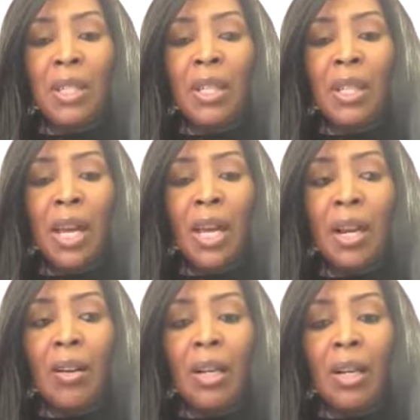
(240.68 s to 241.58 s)
in that
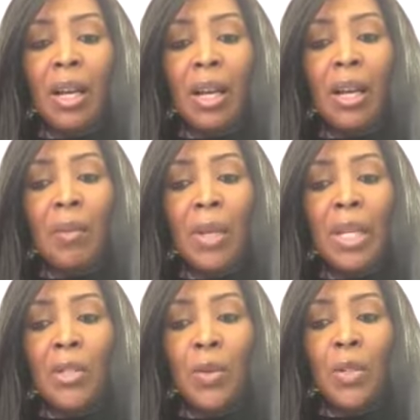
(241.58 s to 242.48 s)
era.
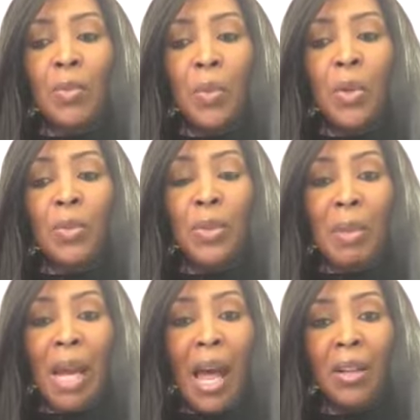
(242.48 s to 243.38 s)
And so sports was
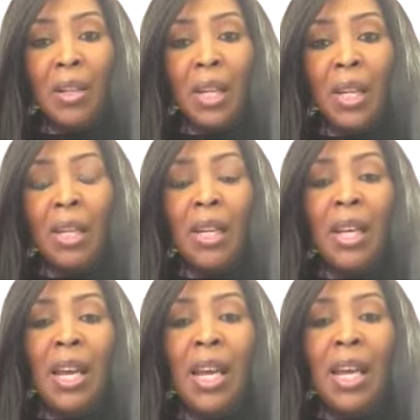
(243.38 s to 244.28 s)
my outlet.
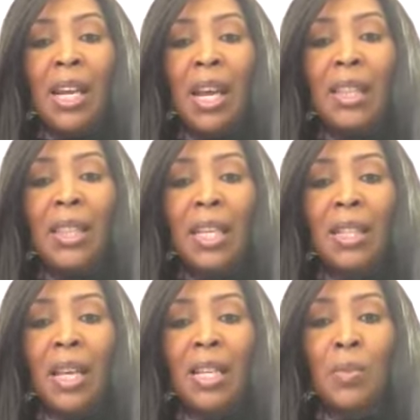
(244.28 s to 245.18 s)
And I
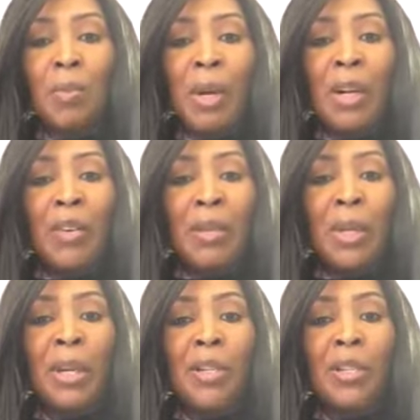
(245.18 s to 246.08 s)
think that's what my
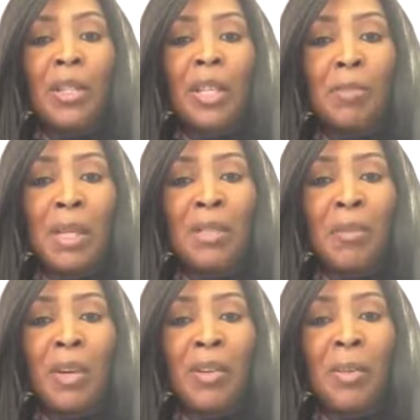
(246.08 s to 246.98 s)
grandparents, especially
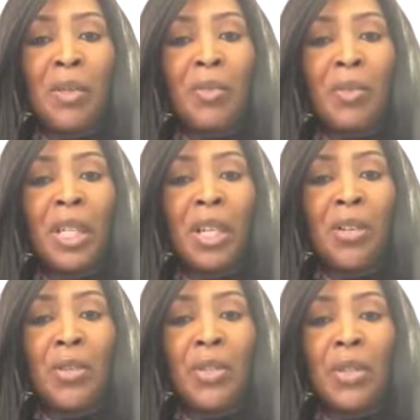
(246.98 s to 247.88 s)
my grandmother, really
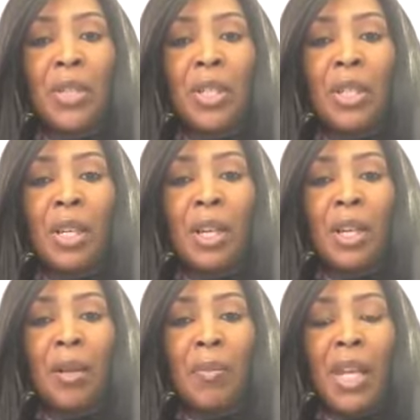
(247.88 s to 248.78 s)
understood,
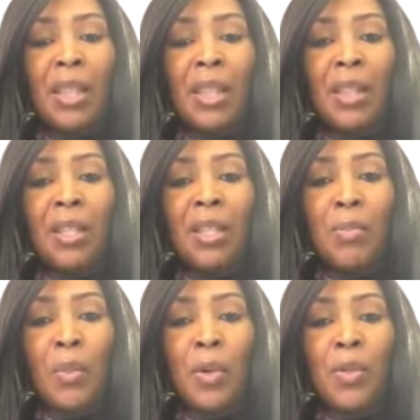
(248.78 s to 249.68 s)
that
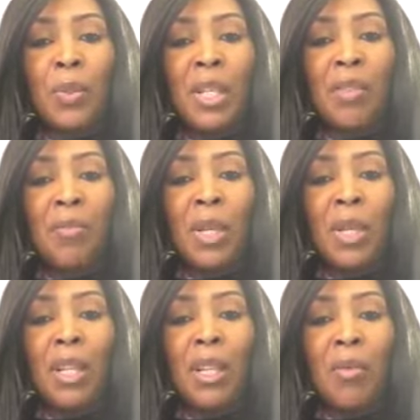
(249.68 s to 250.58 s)
these sports would give
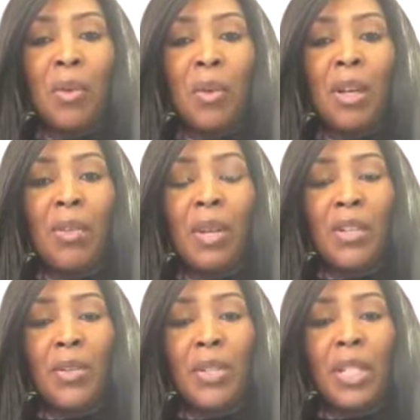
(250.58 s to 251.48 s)
me a level of
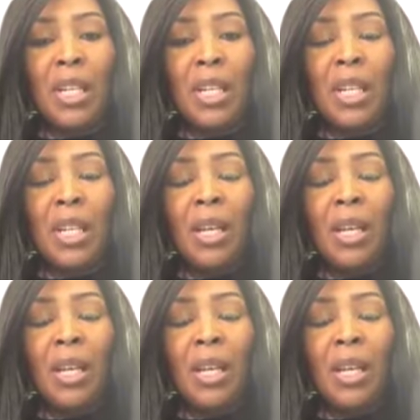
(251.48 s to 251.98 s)
understanding,